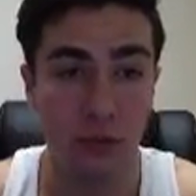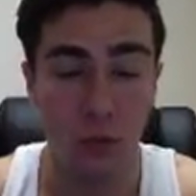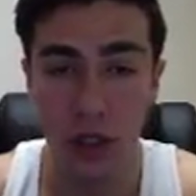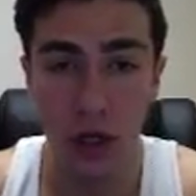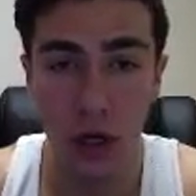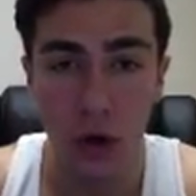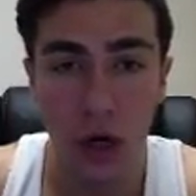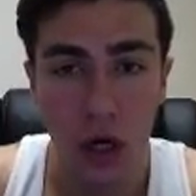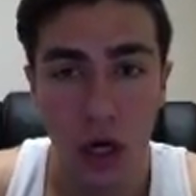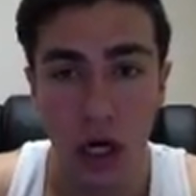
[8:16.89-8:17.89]
What do you know?
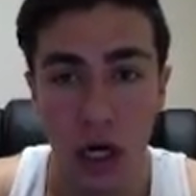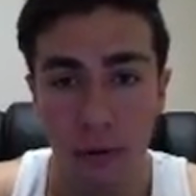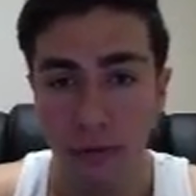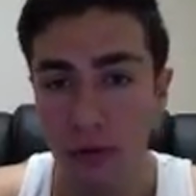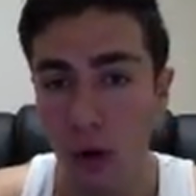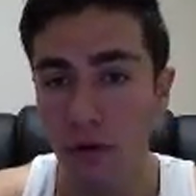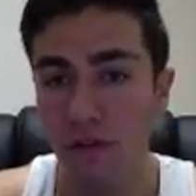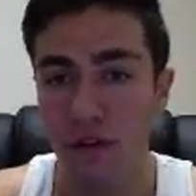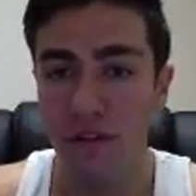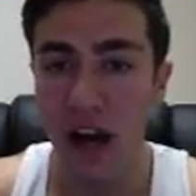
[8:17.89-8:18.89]
Going
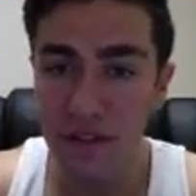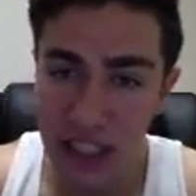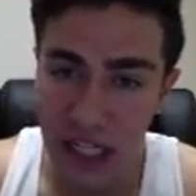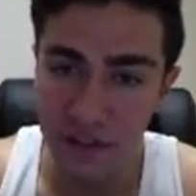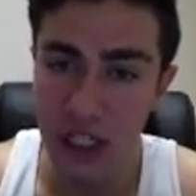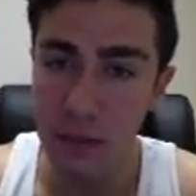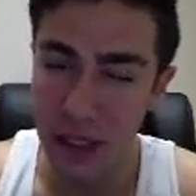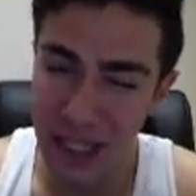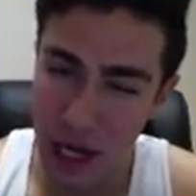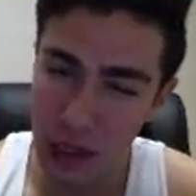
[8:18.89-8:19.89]
for 570,
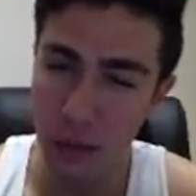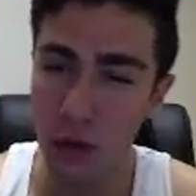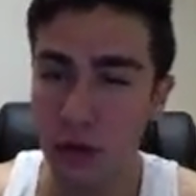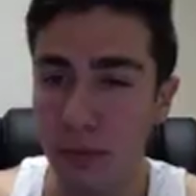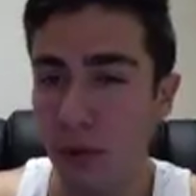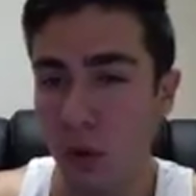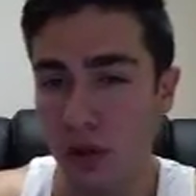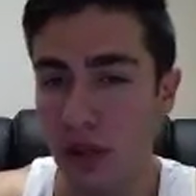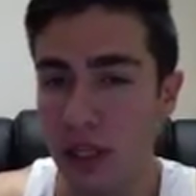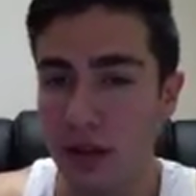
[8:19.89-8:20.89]
but again, the most
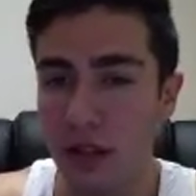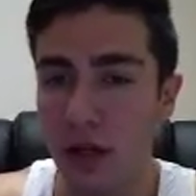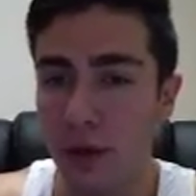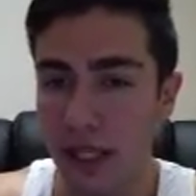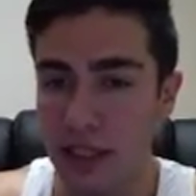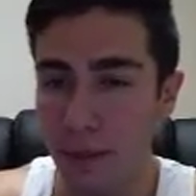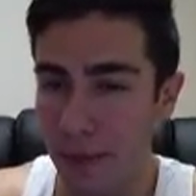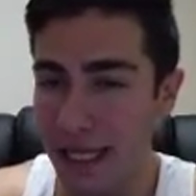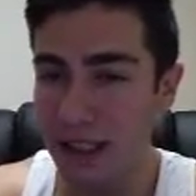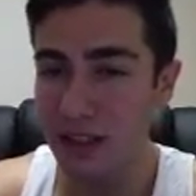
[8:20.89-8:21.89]
important thing to note is the
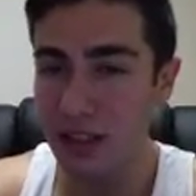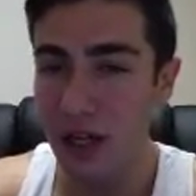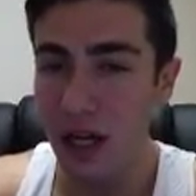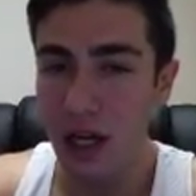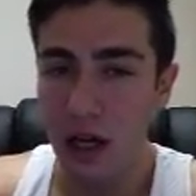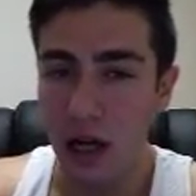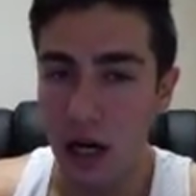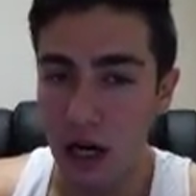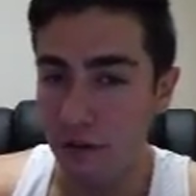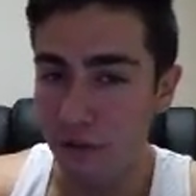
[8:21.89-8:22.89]
bids.
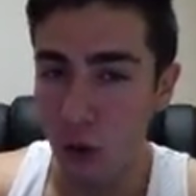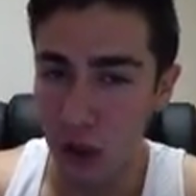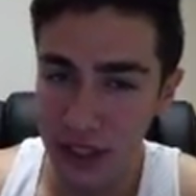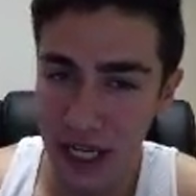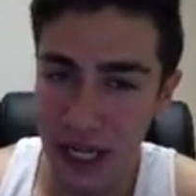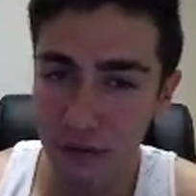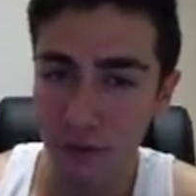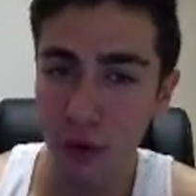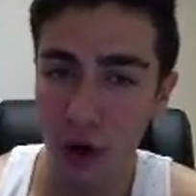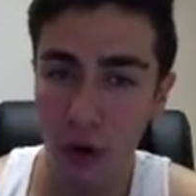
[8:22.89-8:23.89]
410,
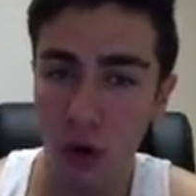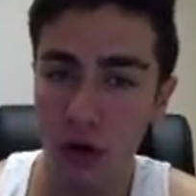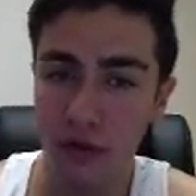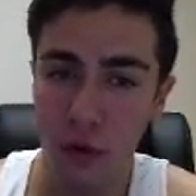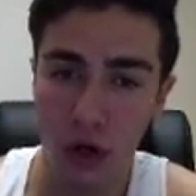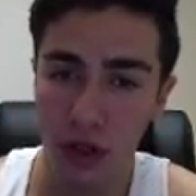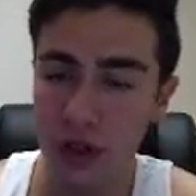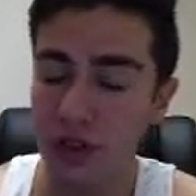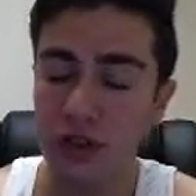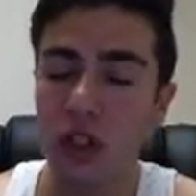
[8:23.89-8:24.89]
401,
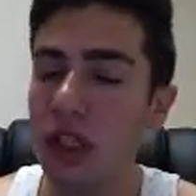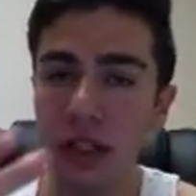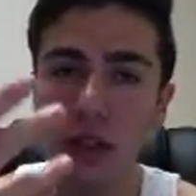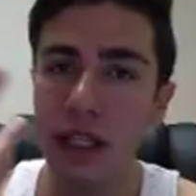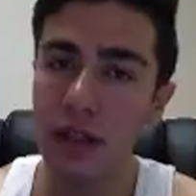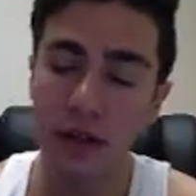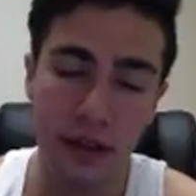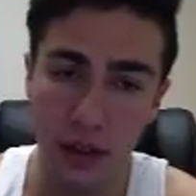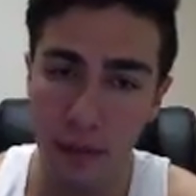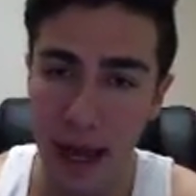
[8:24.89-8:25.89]
400. There's clearly
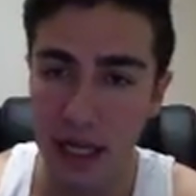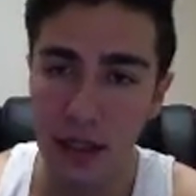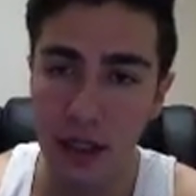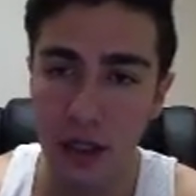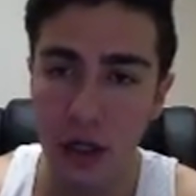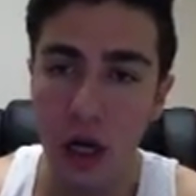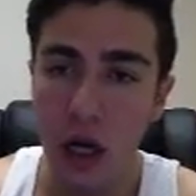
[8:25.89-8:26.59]
demand here.